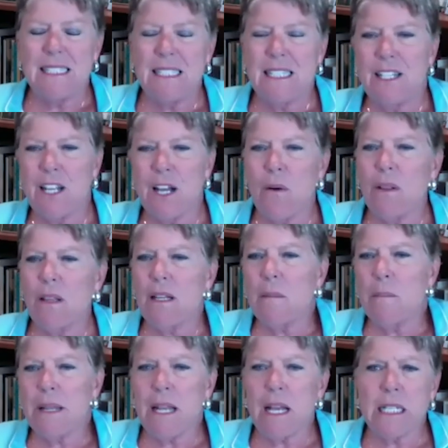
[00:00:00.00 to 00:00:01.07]
you know, a little
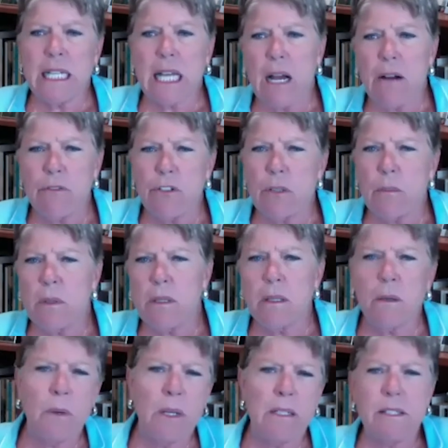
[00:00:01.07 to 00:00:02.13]
bit
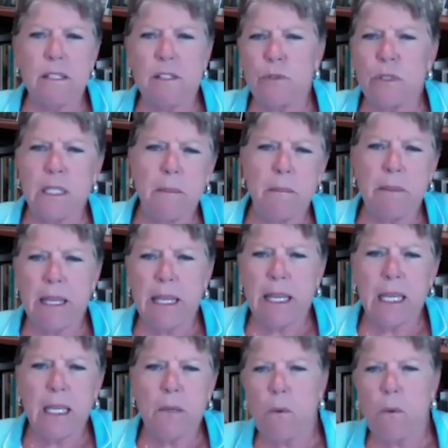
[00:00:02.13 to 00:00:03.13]
uncomfortable. What does this really mean?